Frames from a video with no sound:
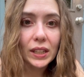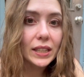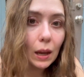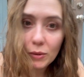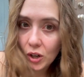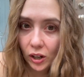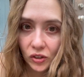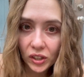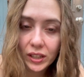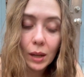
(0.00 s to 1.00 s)
sabotage
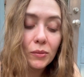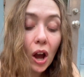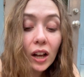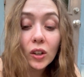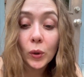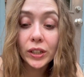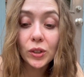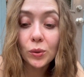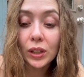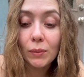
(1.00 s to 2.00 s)
this. I'm not going
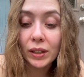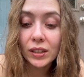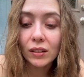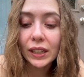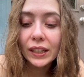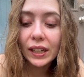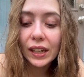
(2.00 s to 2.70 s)
to let myself like